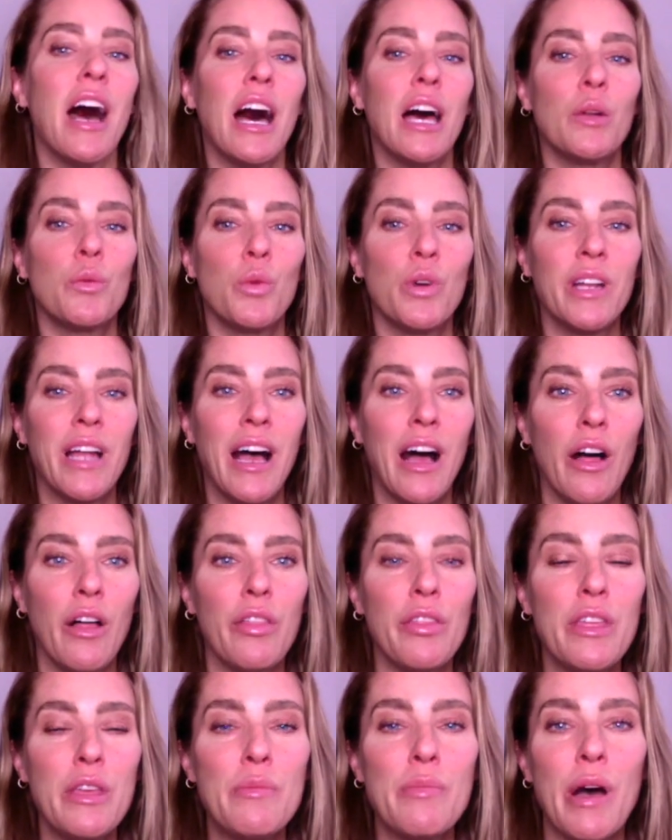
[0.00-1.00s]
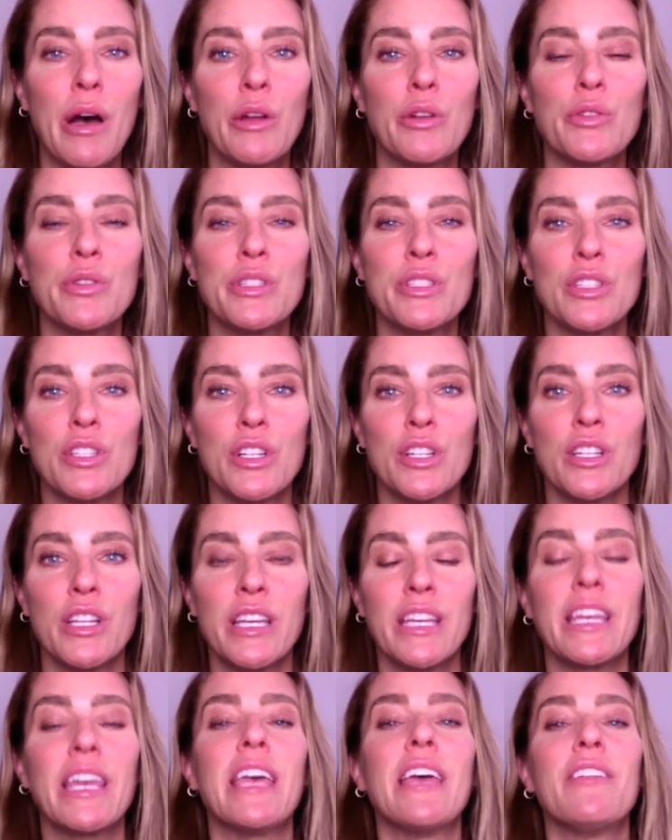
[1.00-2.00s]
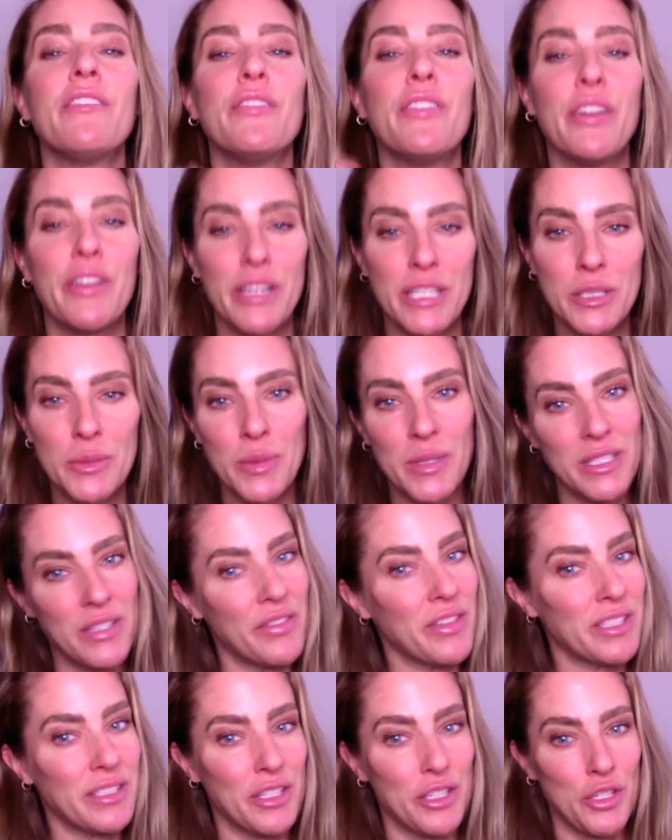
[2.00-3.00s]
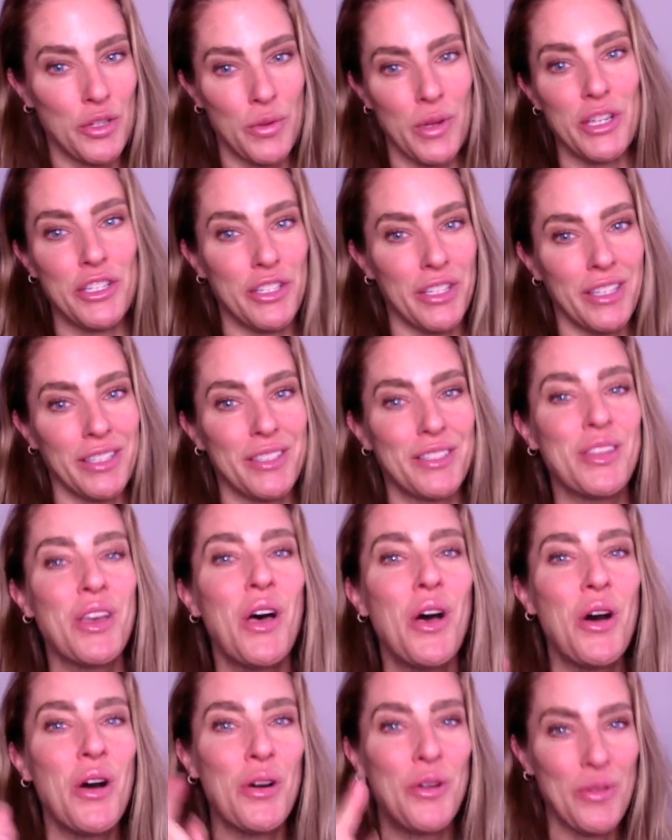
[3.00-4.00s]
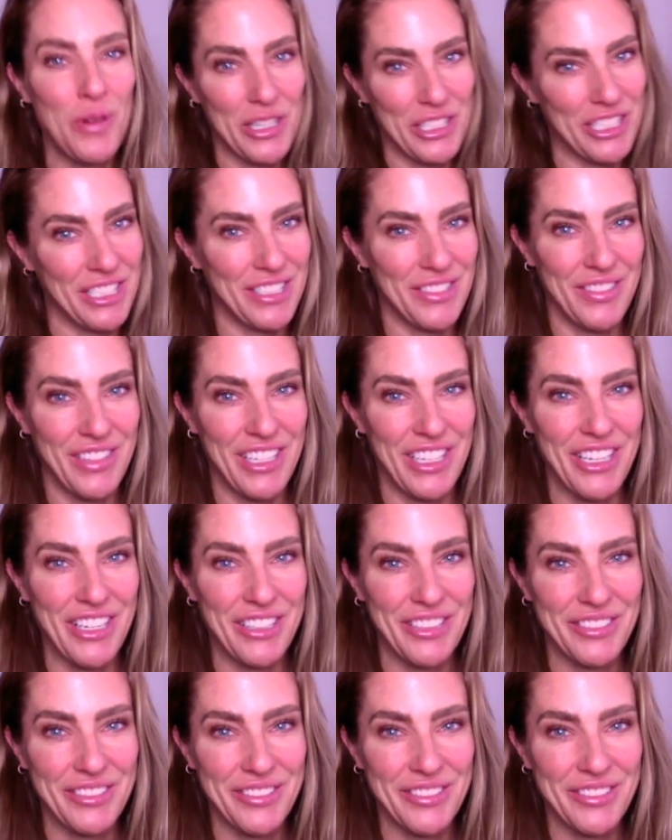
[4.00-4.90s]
on what healthy boundaries look like in very specific situations. Watch this video.